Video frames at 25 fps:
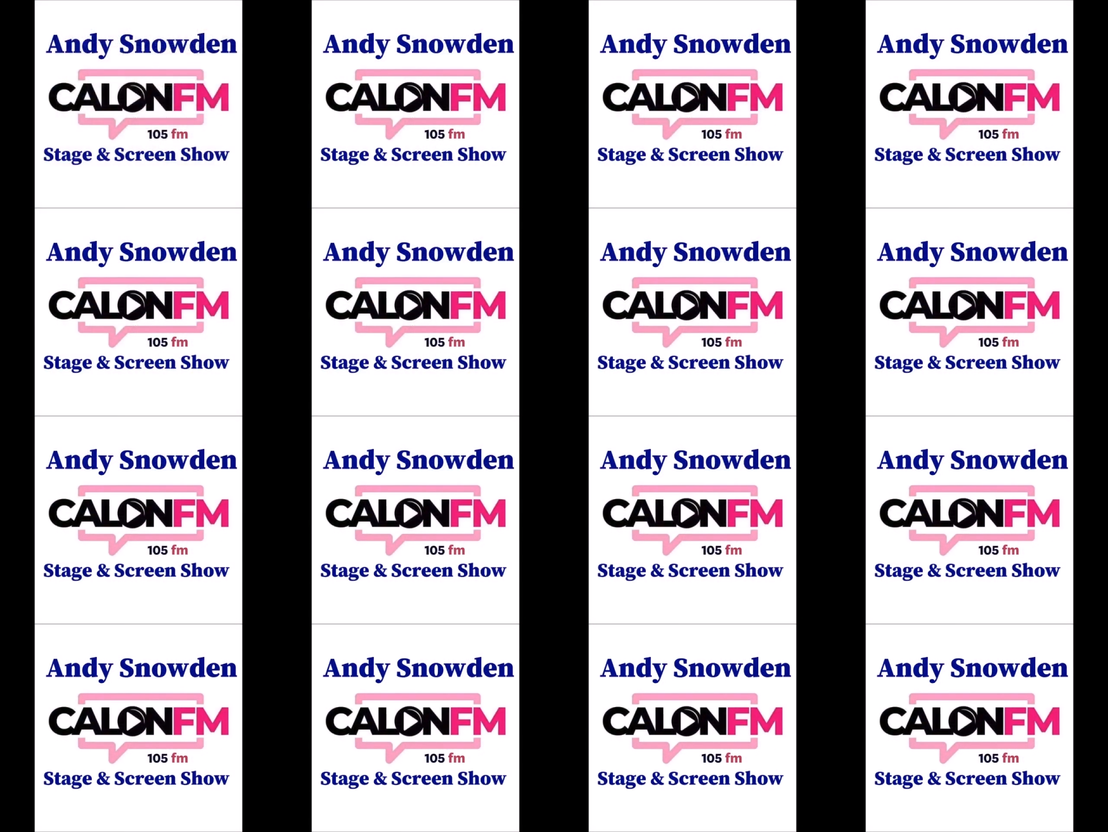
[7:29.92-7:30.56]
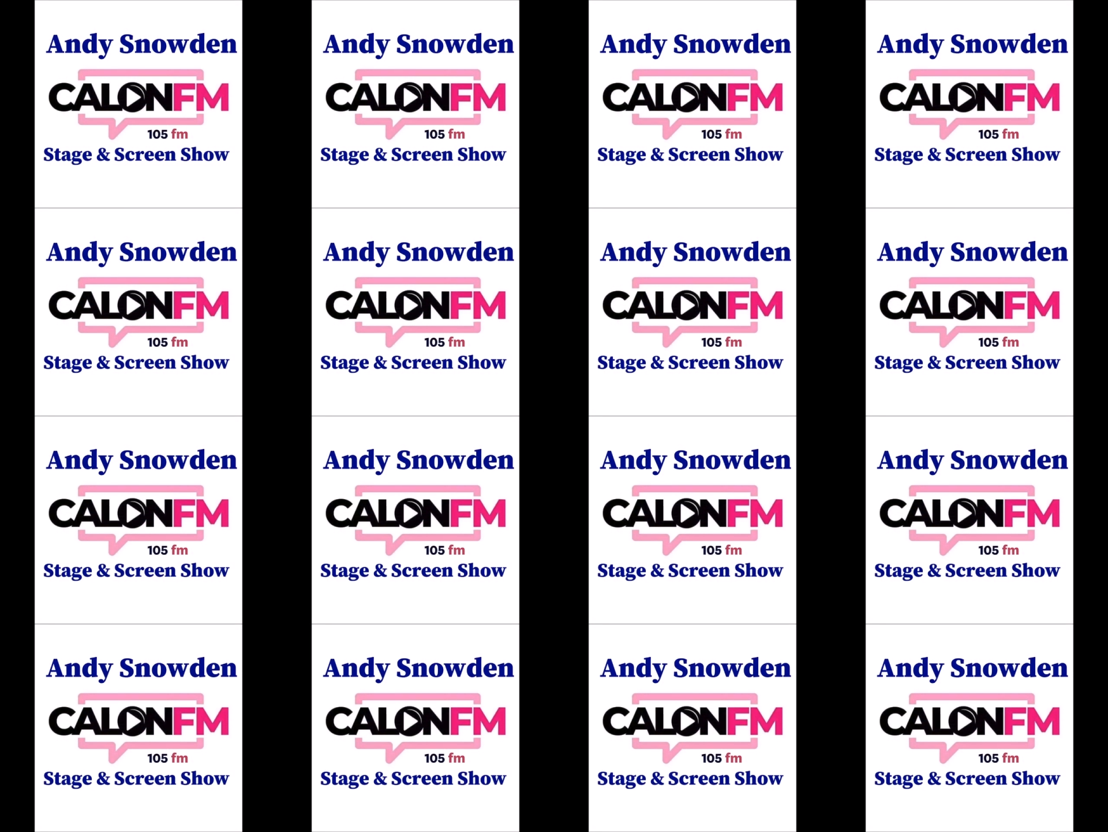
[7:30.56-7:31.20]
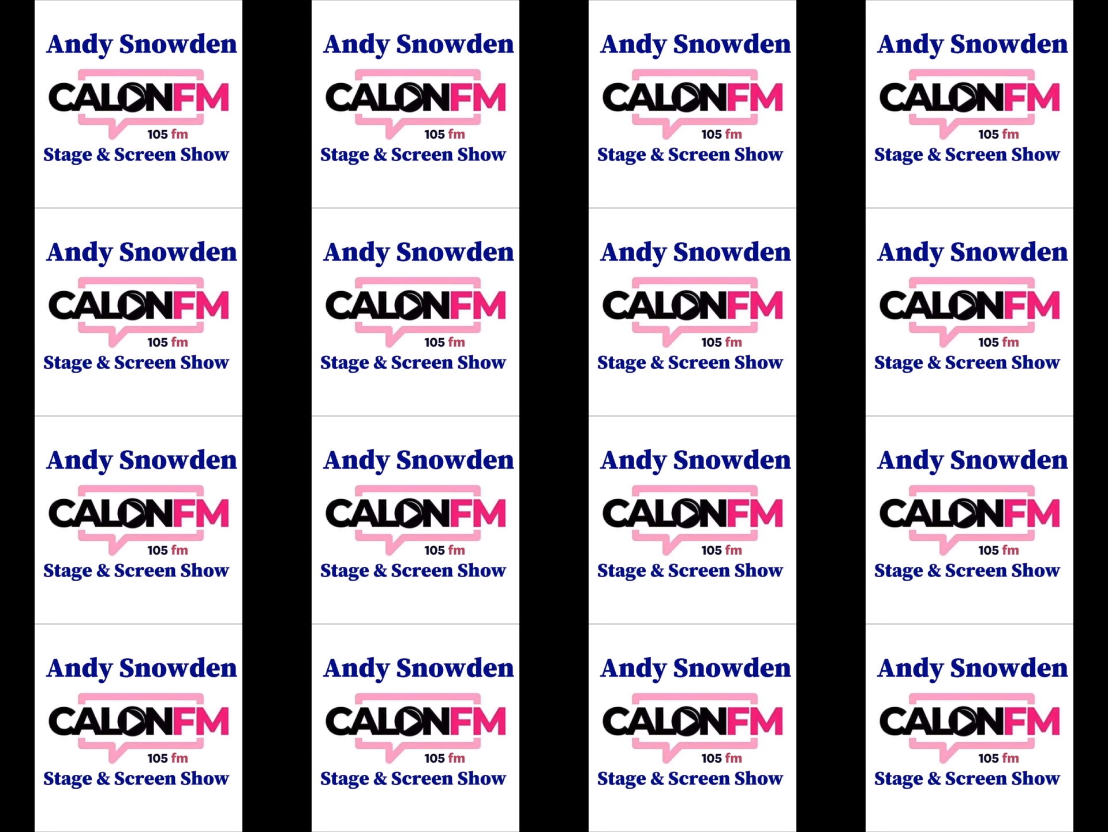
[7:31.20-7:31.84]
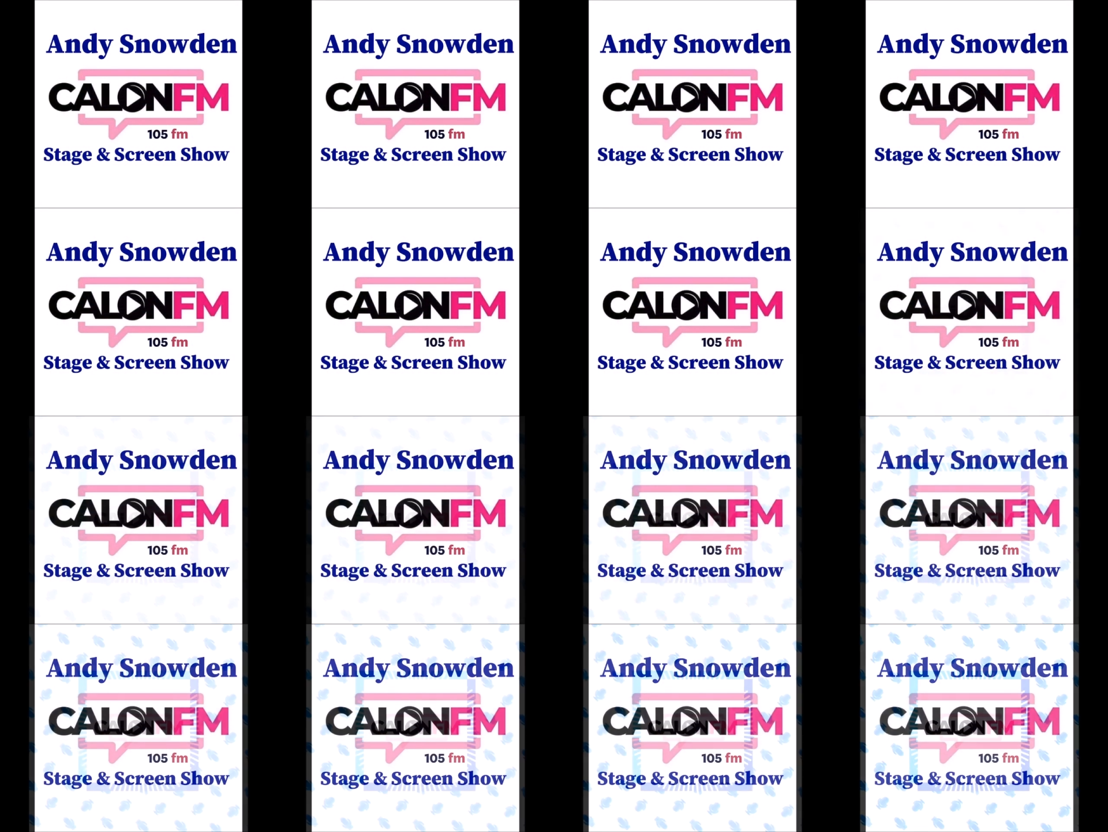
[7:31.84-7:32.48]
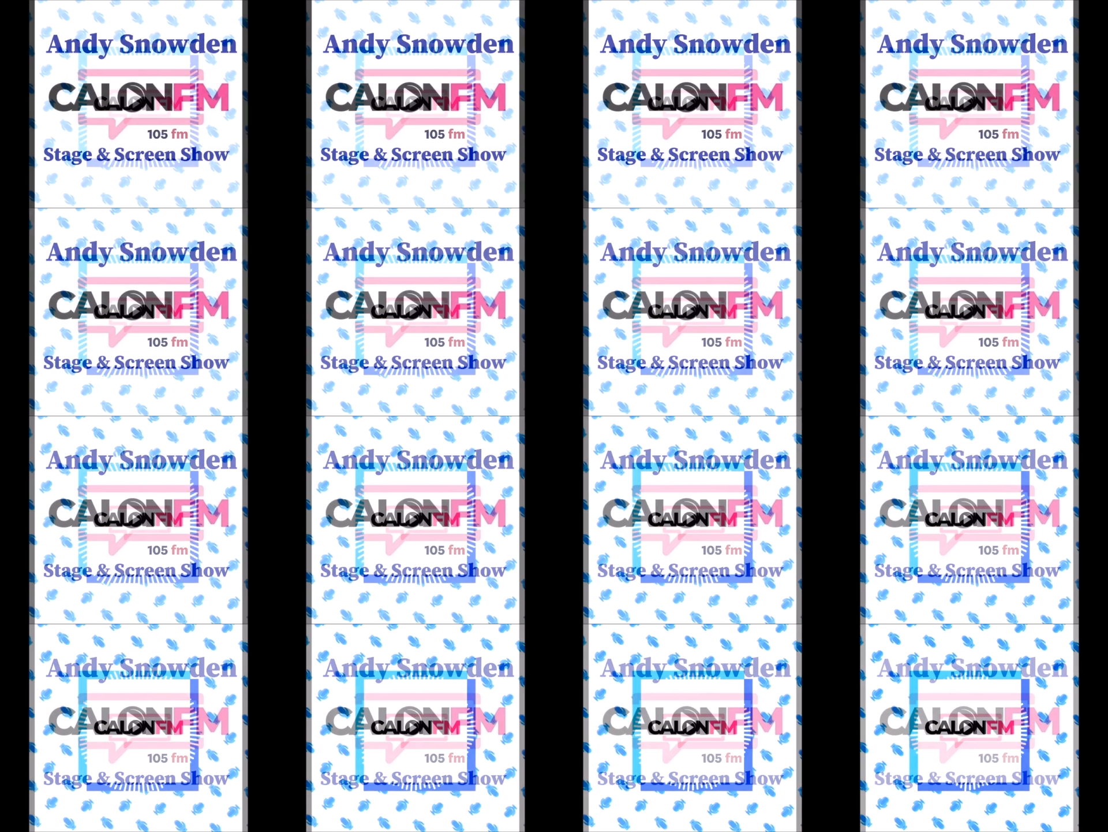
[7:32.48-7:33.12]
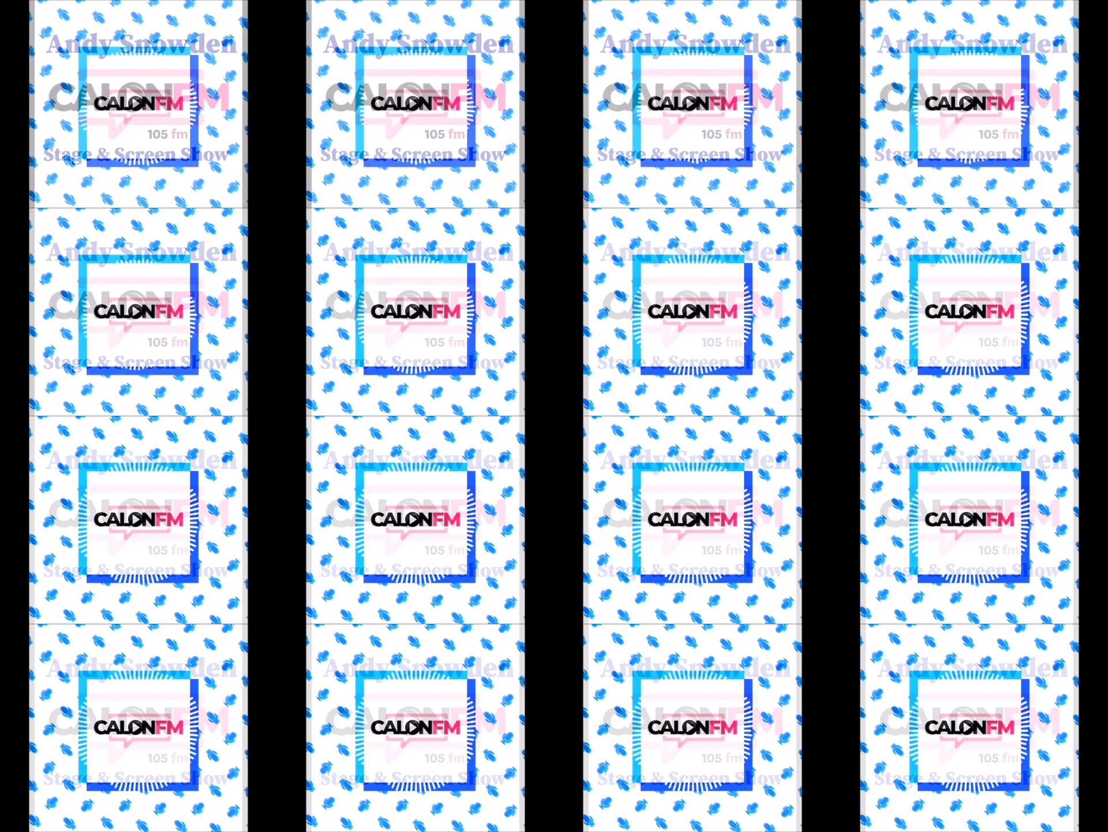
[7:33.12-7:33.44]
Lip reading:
No face is visible, so there are no lips to read.